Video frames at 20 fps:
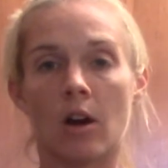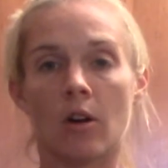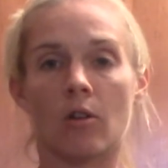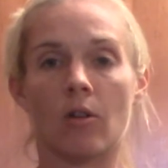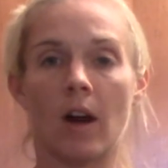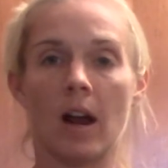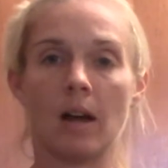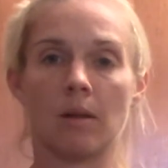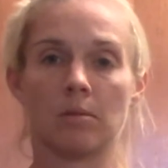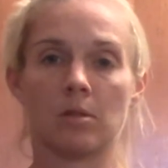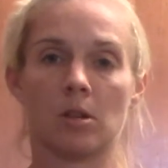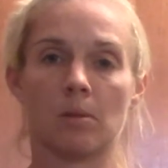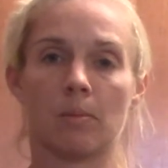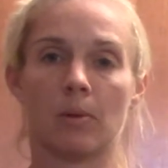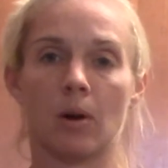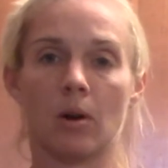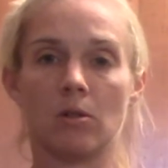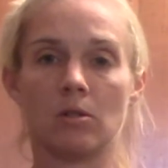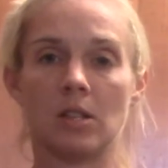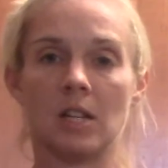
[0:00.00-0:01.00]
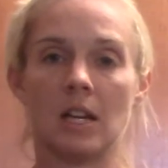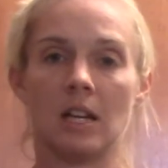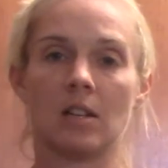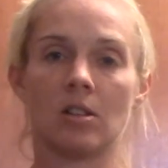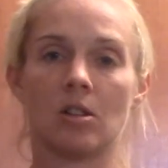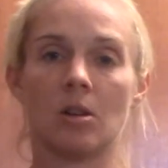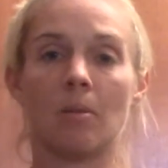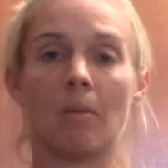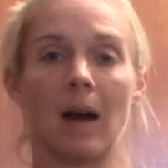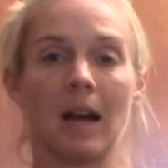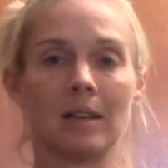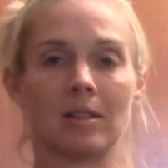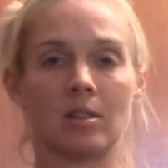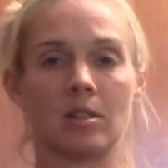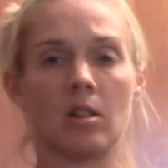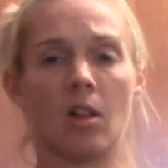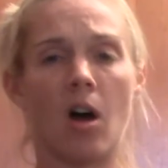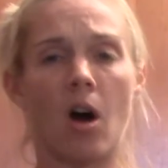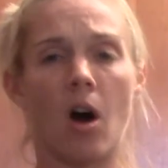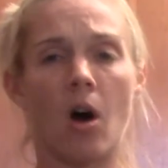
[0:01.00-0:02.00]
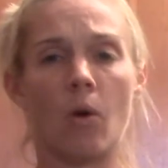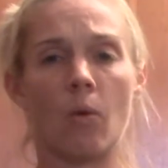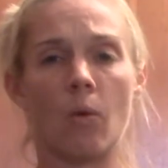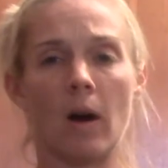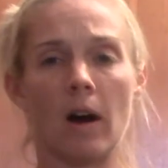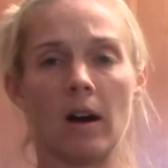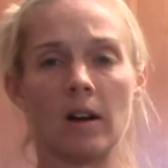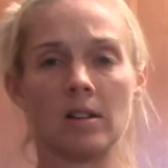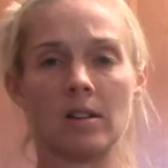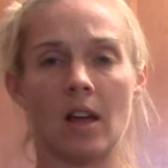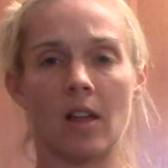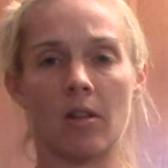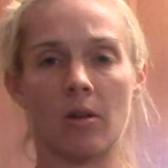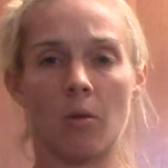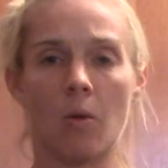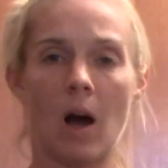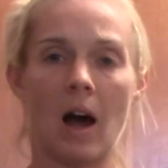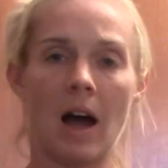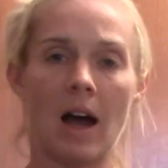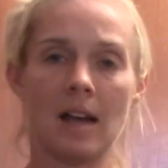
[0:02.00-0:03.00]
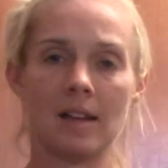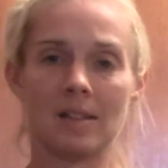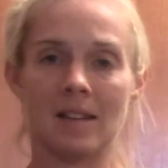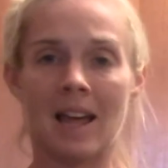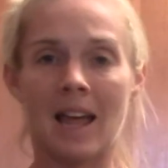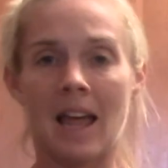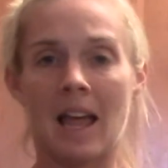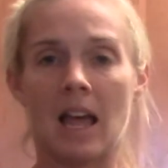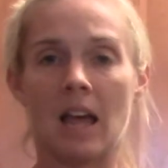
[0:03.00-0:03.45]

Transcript: grams of protein to my slaw, whereas otherwise,